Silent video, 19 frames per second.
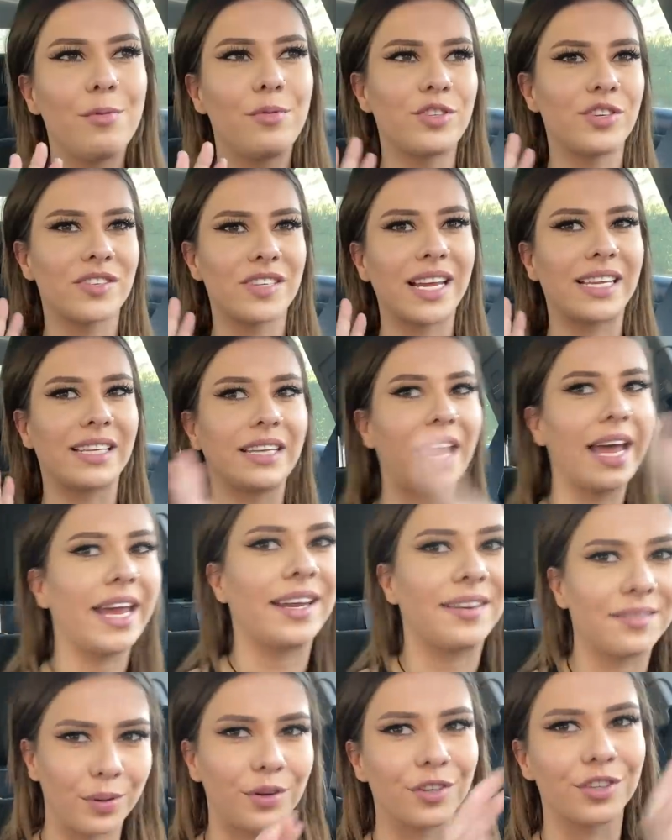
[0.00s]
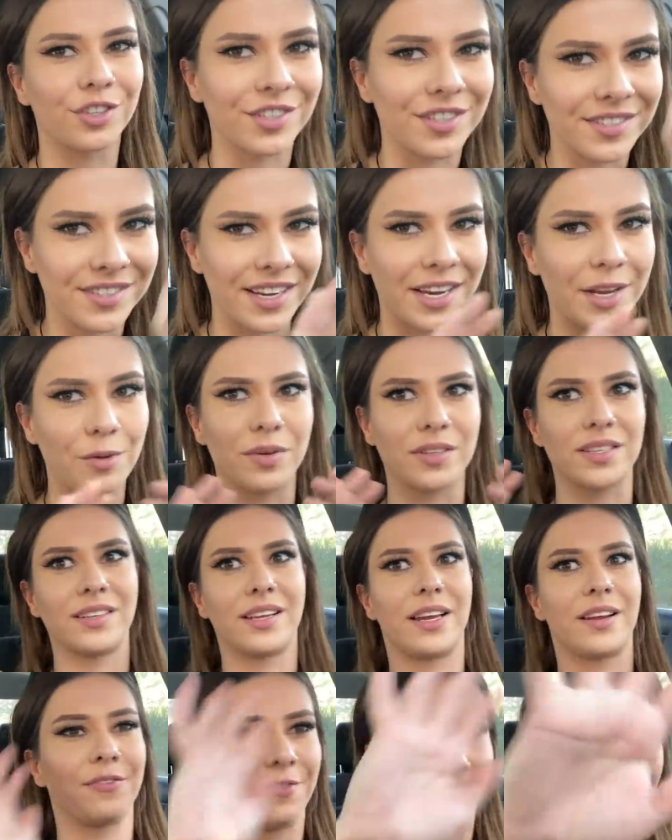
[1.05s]
was just like light pushes. Like he wasn't
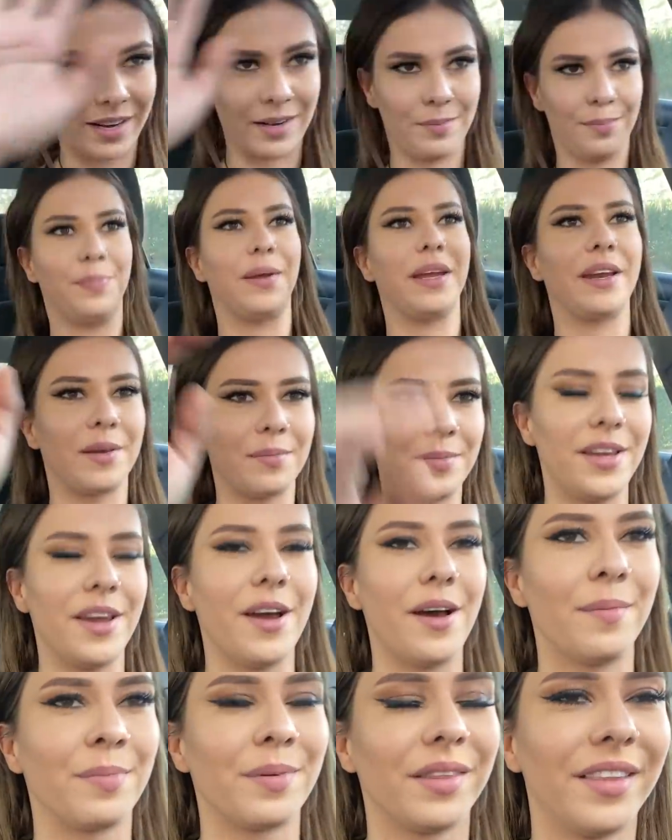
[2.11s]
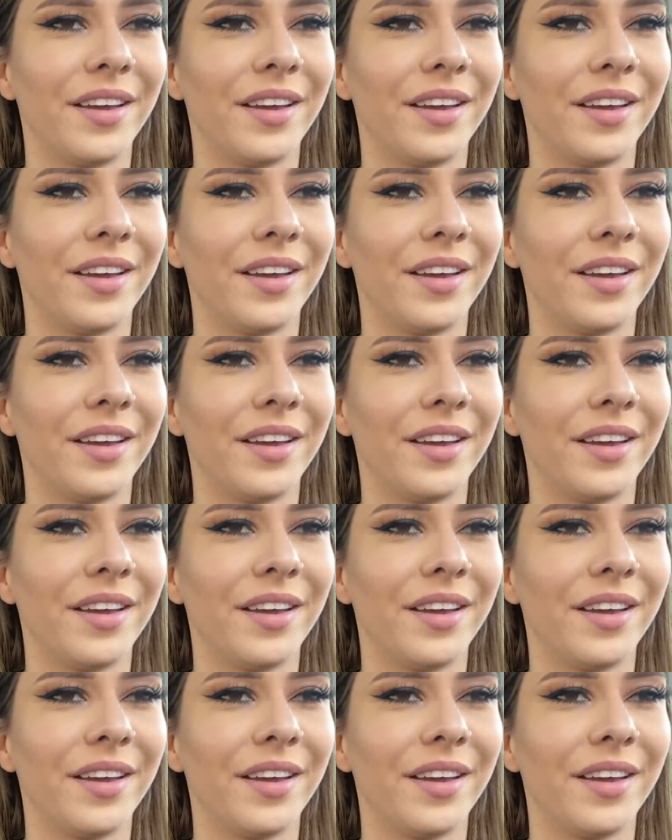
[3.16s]
like fucking beating me up in